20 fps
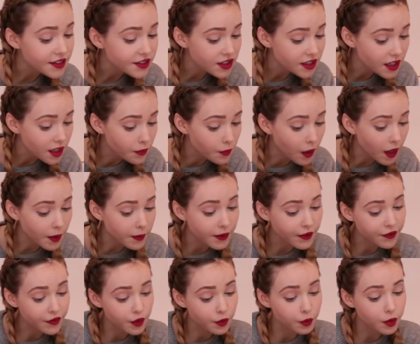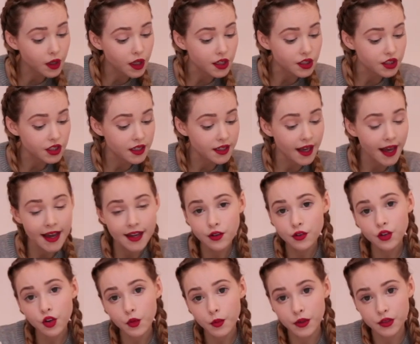there's a compartment for blush, and I
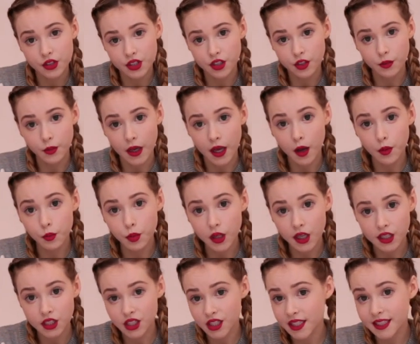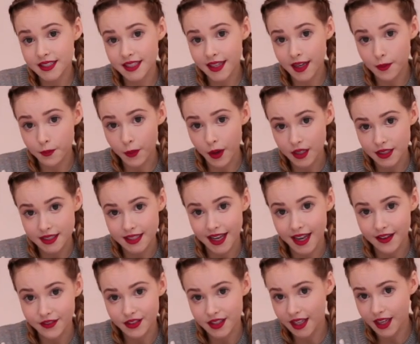don't know about you, but a blush isn't a
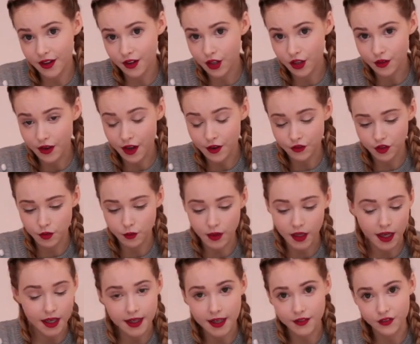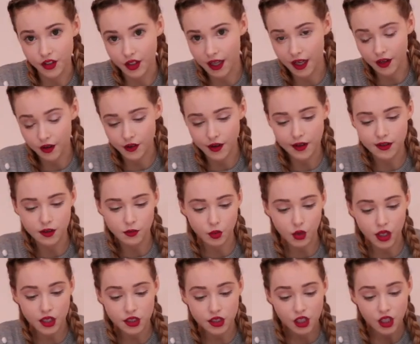must-have to carry around for me. I never carry around a
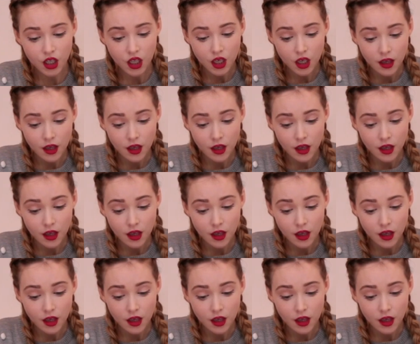blush.